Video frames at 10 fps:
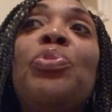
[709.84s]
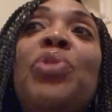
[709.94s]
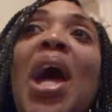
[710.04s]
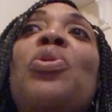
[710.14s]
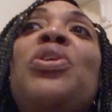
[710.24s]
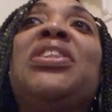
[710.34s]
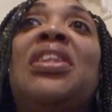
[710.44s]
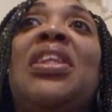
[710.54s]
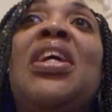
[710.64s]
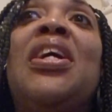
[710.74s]
That was the
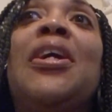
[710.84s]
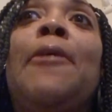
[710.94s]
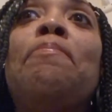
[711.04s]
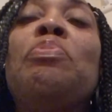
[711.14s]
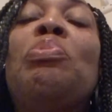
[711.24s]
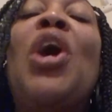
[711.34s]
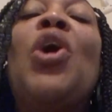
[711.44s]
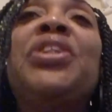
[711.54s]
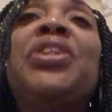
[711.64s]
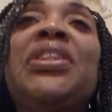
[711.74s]
thing. My
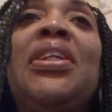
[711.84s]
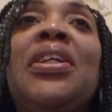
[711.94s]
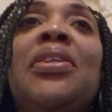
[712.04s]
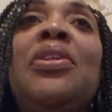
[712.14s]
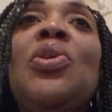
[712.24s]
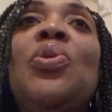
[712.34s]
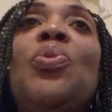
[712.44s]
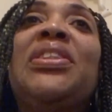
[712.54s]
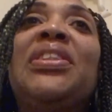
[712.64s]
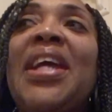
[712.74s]
oldest son was
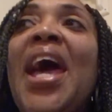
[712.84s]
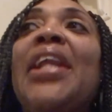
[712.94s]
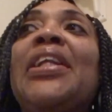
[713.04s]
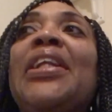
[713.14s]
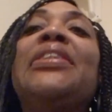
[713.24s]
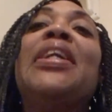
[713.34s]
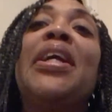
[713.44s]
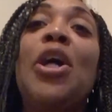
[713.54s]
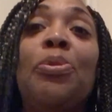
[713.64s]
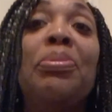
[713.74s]
the catalyst that
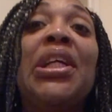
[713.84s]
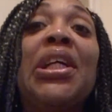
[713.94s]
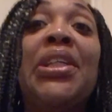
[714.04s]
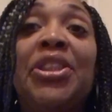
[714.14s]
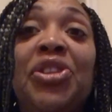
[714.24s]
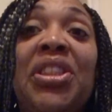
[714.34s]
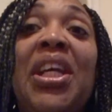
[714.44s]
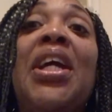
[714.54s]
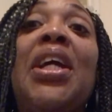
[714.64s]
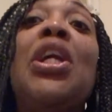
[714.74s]
helped me to
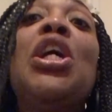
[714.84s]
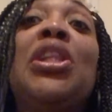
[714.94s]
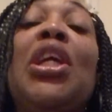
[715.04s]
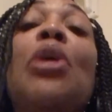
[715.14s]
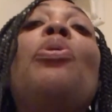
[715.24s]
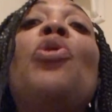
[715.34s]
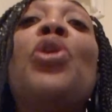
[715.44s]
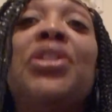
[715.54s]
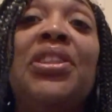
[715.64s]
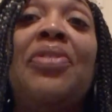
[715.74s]
understand the
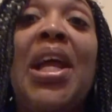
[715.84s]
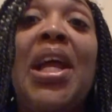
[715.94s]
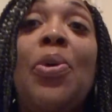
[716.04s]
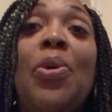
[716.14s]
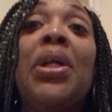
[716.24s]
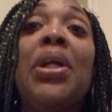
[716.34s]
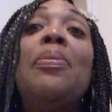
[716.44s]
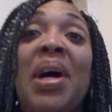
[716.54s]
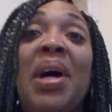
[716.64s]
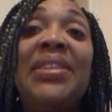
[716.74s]
importance of allowing
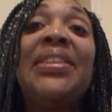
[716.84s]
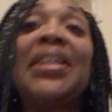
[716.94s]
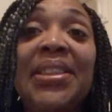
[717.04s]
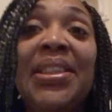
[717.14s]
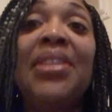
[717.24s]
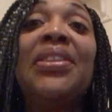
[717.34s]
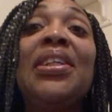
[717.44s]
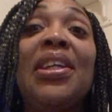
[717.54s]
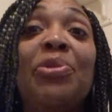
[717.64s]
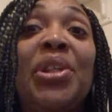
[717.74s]
my second son to
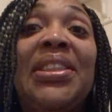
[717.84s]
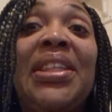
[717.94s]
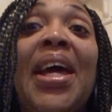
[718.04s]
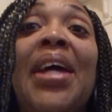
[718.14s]
live with his dad.